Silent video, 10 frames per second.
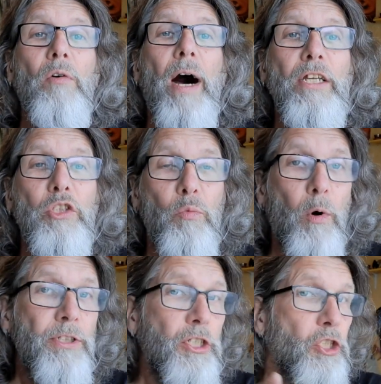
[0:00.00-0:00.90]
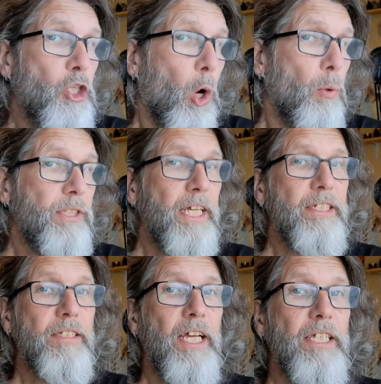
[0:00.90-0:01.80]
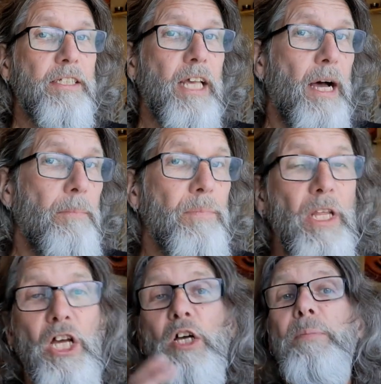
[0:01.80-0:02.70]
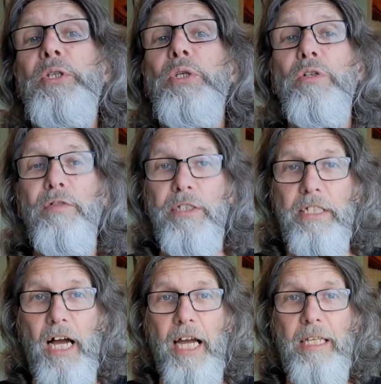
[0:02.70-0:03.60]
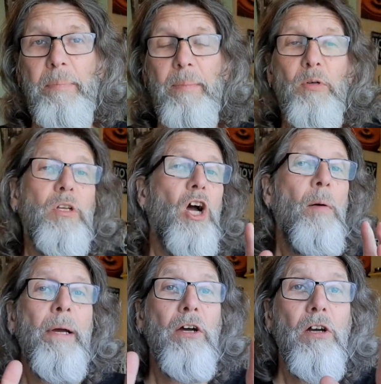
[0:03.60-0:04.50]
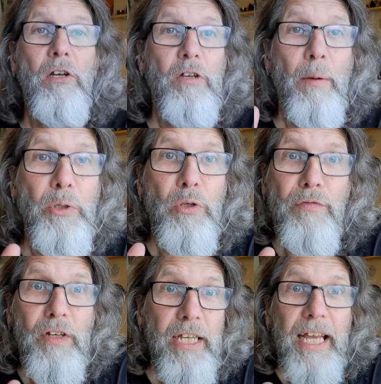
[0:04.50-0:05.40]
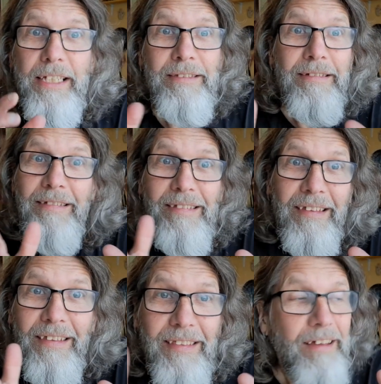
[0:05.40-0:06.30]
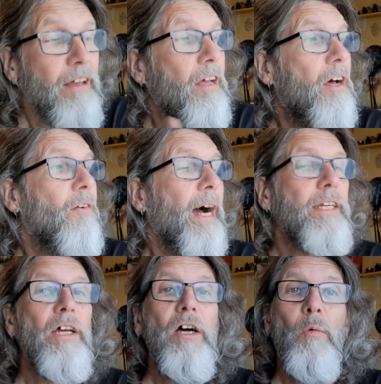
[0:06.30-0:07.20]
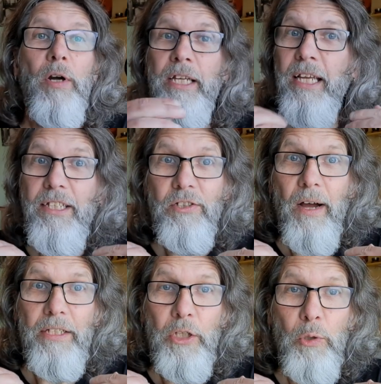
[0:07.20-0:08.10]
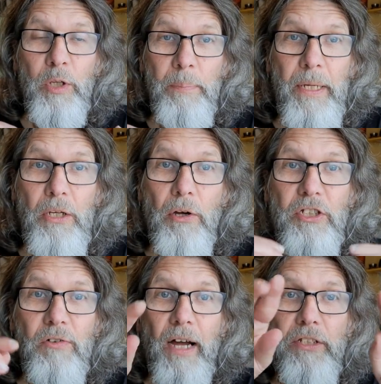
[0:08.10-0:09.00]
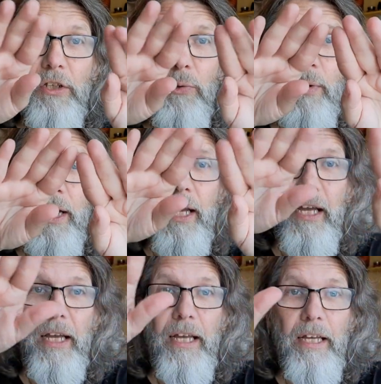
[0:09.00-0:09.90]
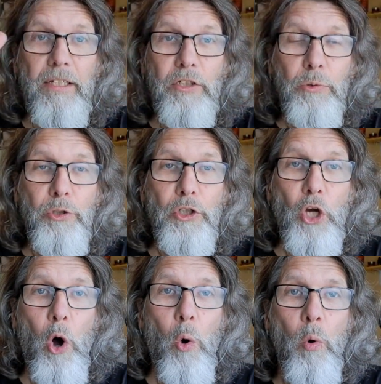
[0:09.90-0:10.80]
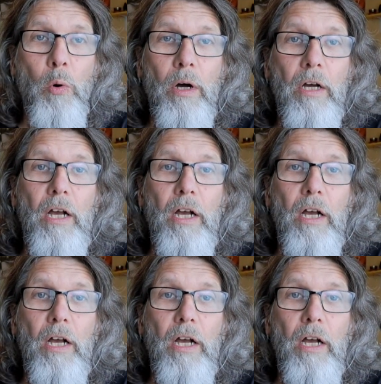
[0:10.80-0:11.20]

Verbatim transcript: right? So once he shows his his um, beautiful side, and people go like, "Oh my God, look how beautiful he is!" right? What he's trying to do, what the peacock is trying to do, is to show